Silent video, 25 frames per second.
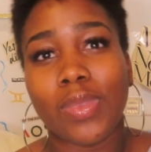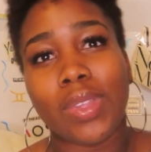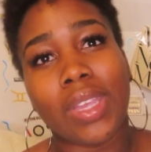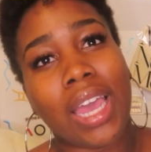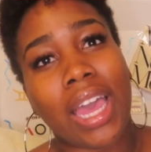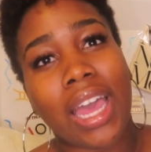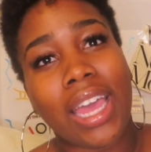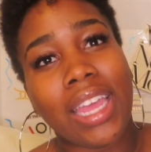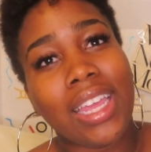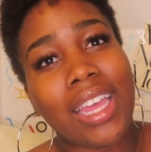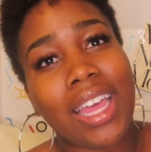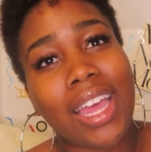
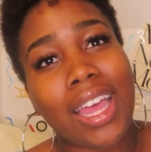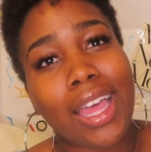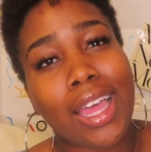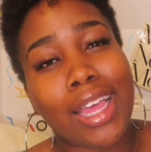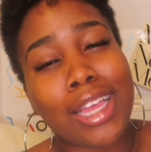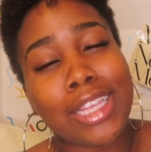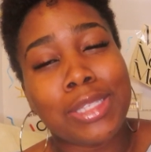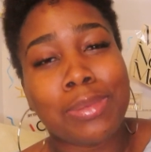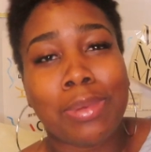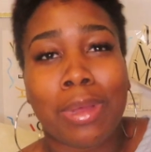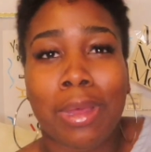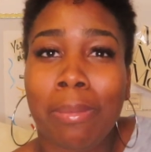Hi
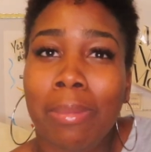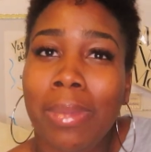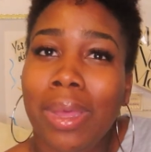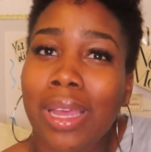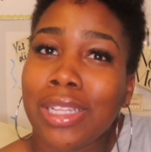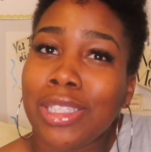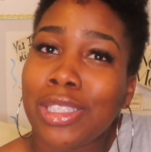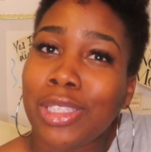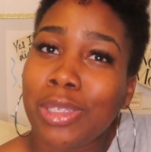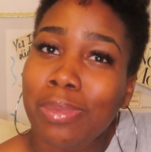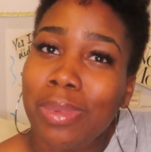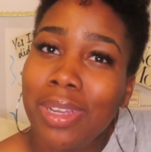guys, welcome
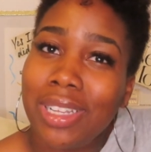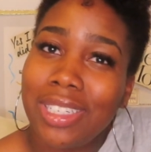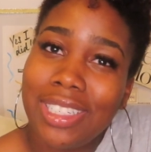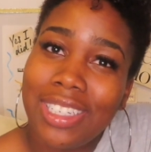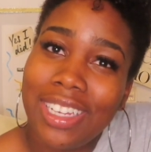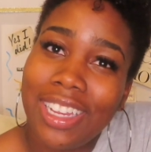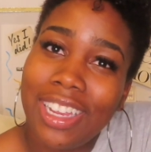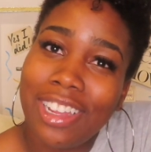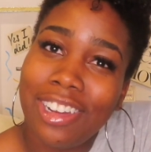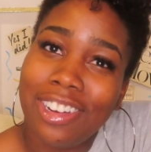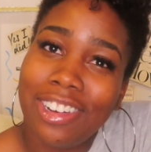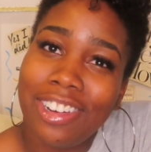back to my
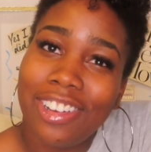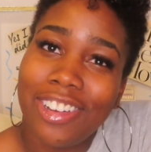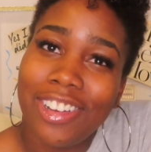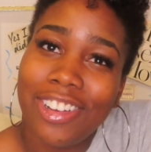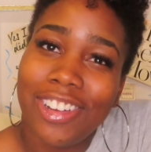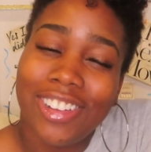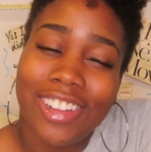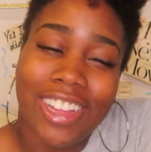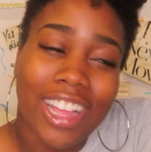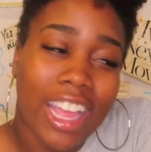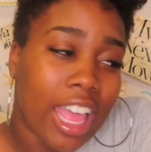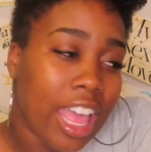
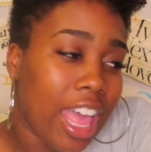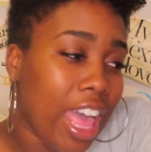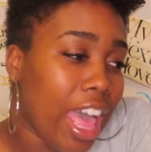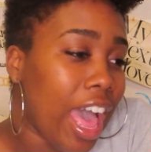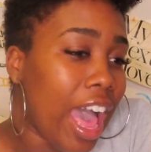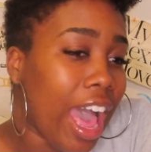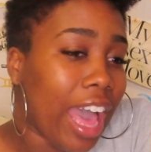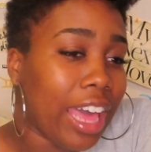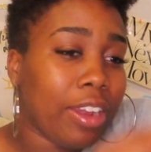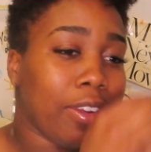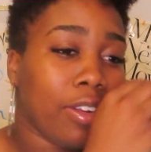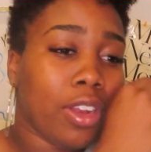channel.
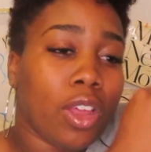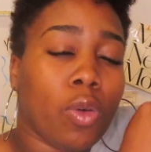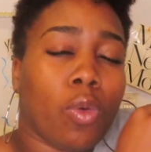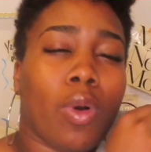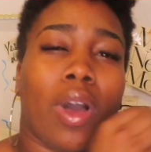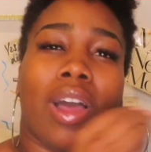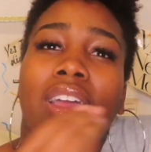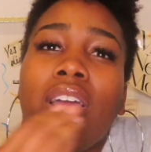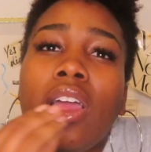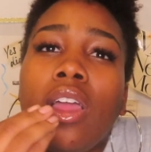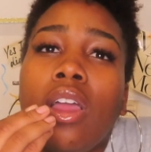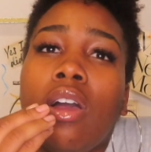I don't know
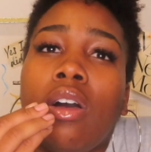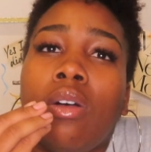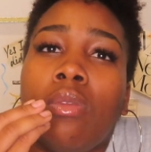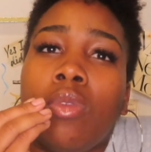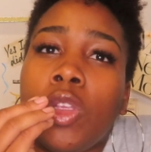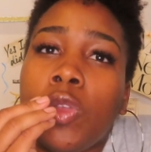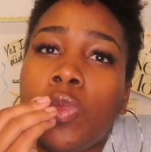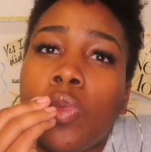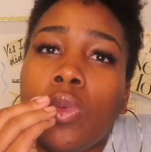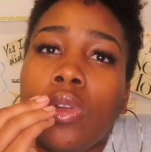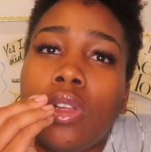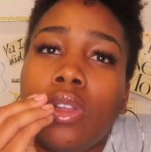why I
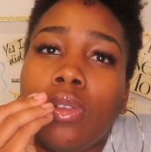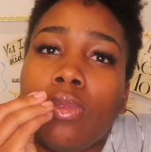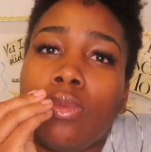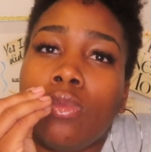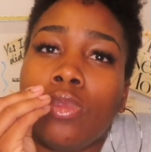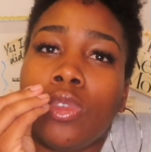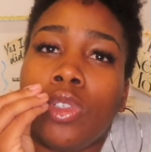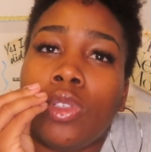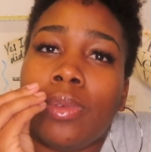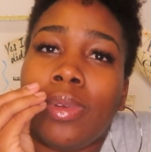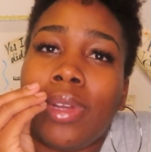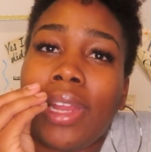always want
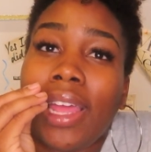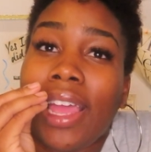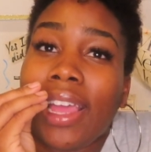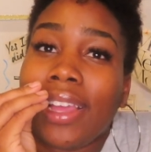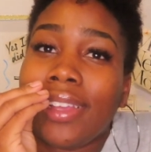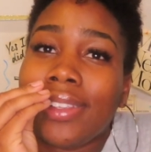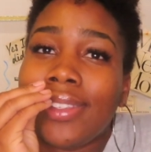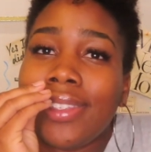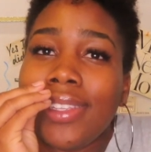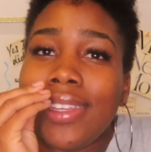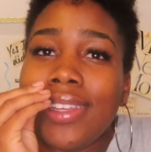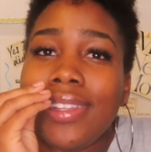to do an
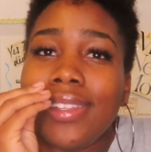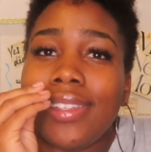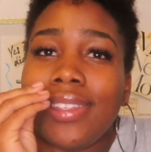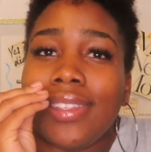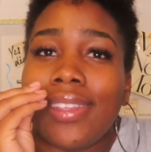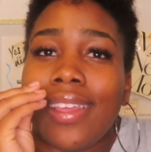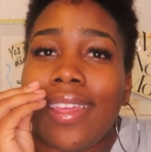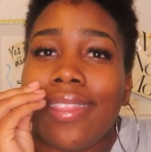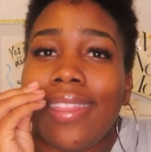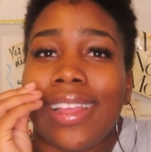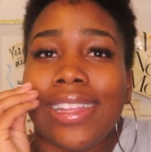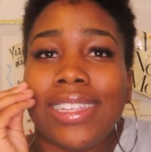
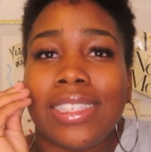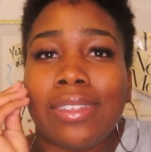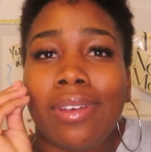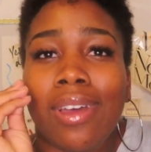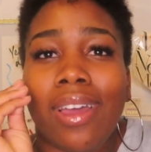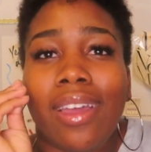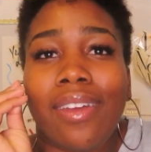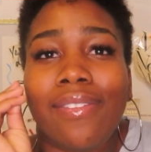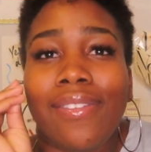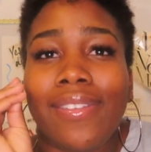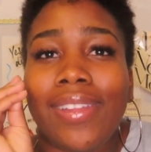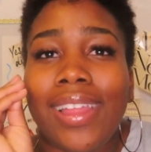accent. That's
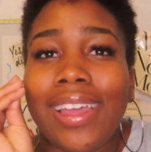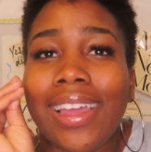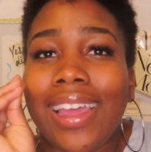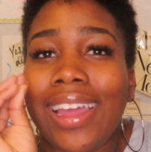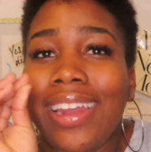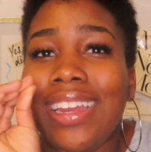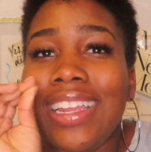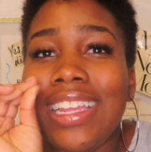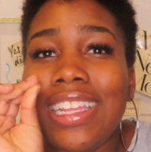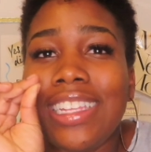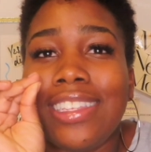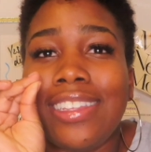why I feel like I
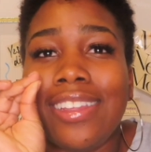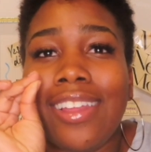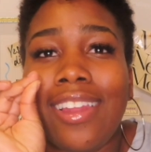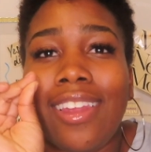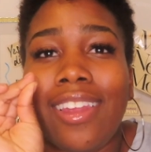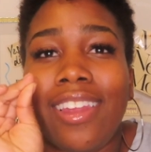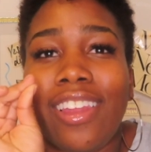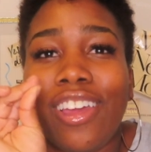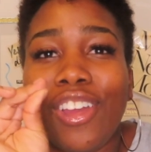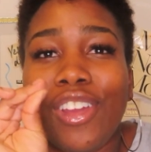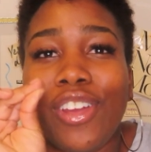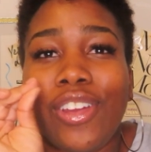need to
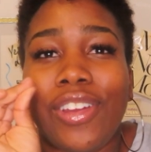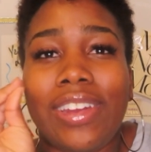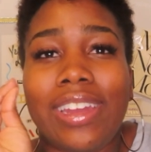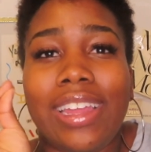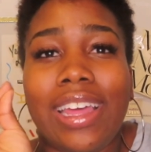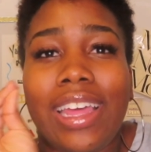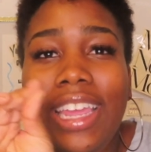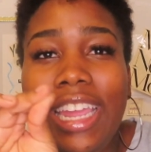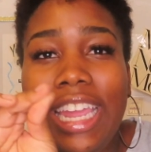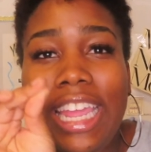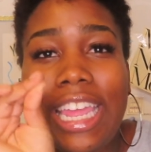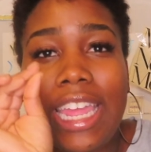learn
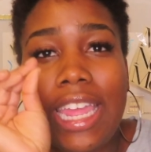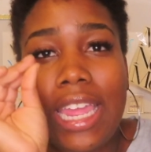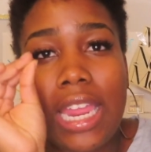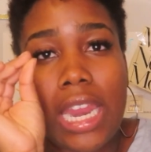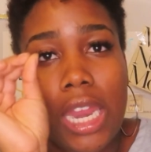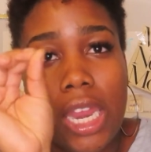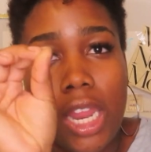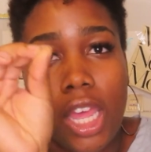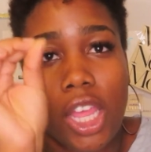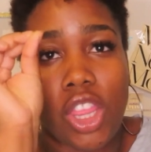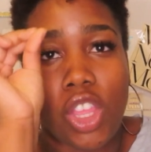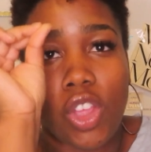
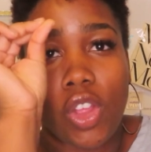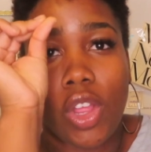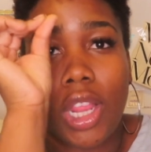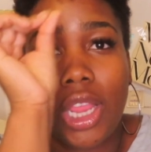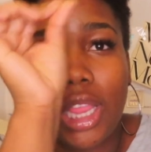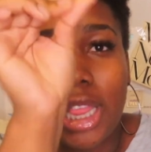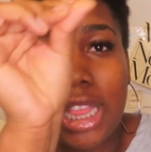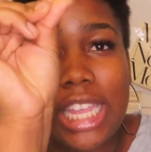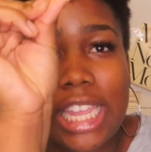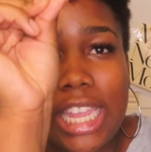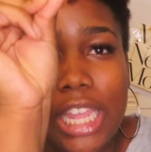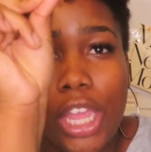another
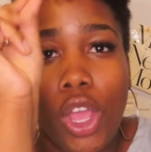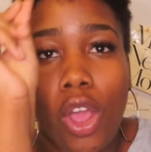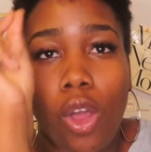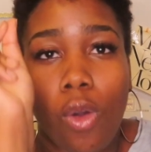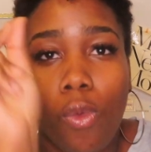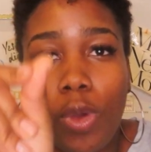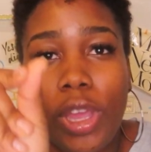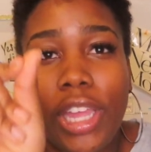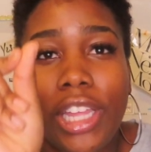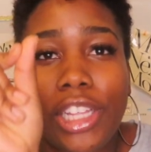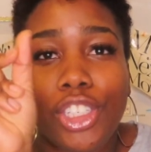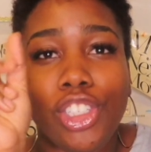
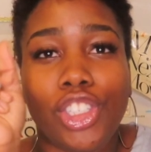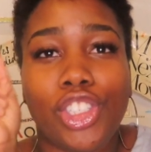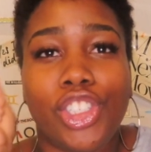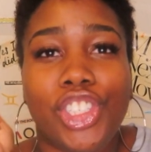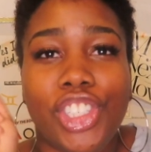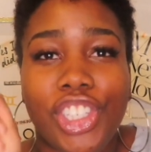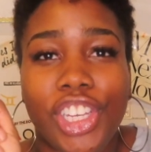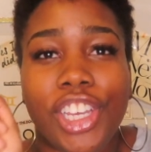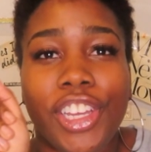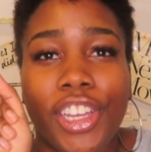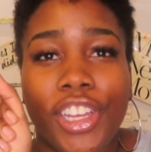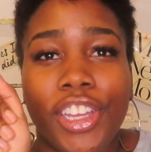
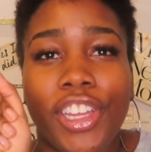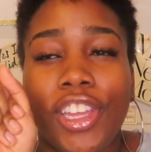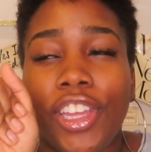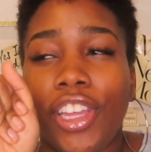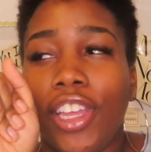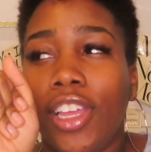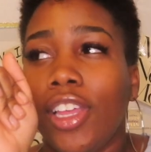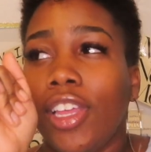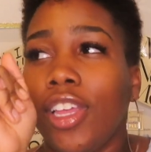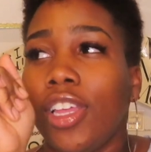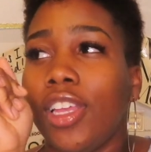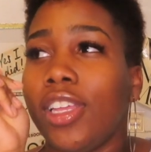language.
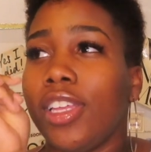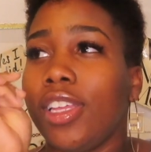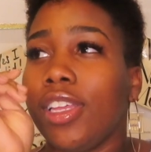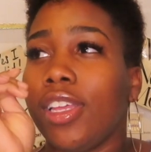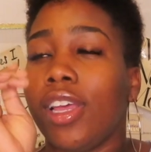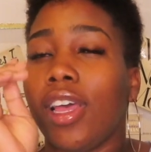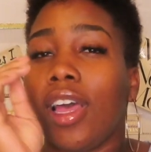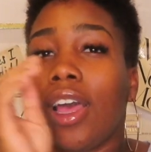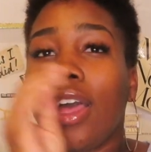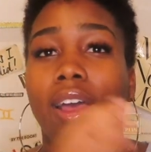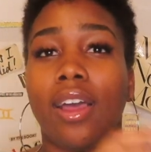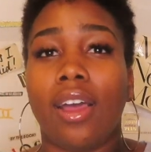
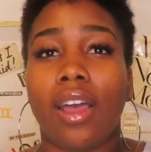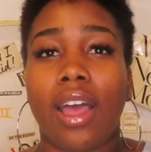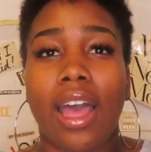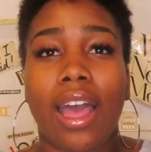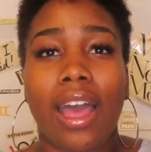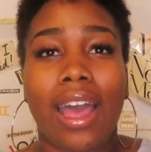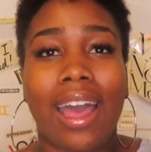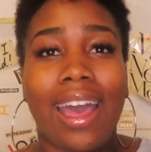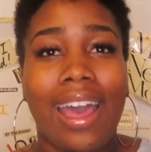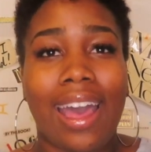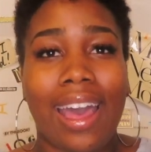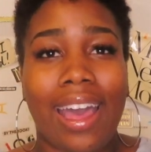
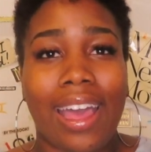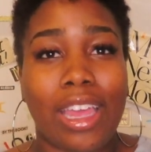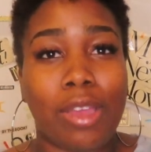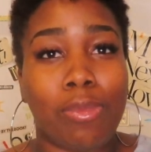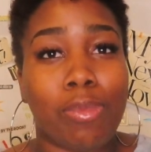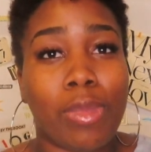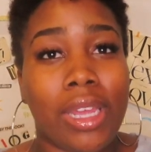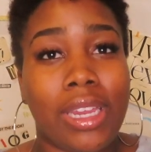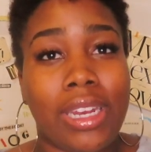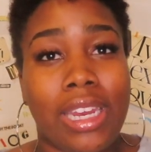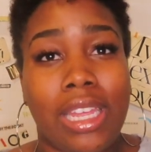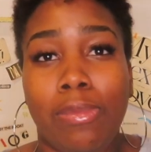Hi,
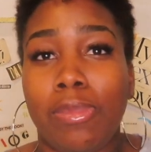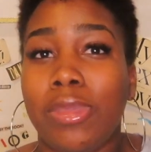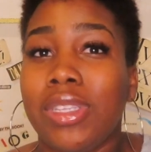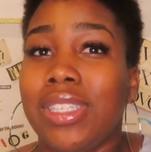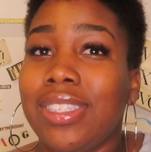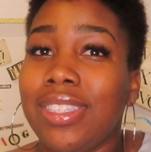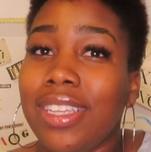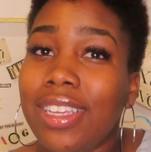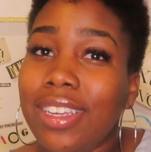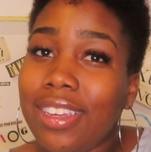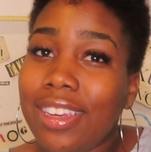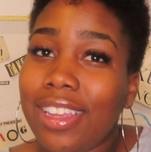my name
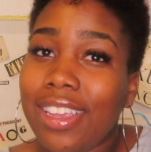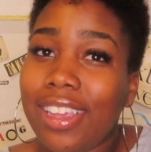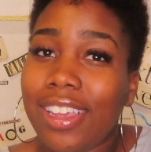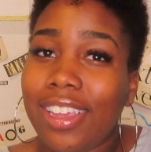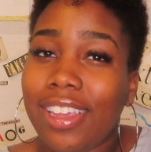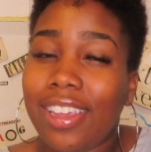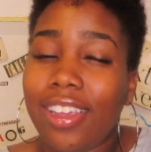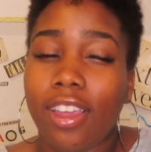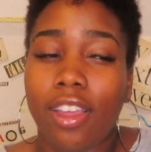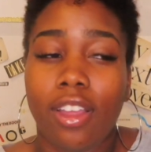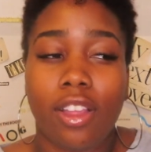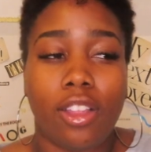is
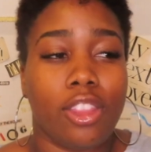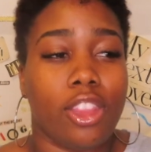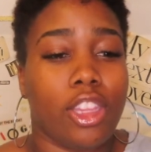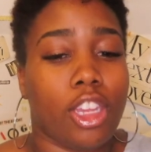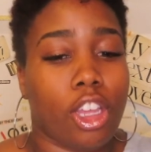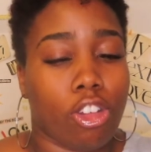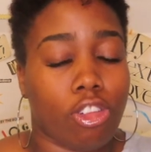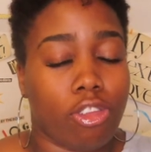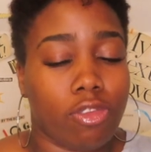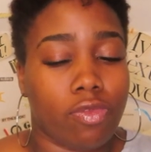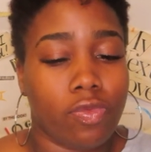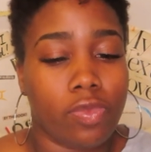Sydney.
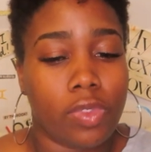No.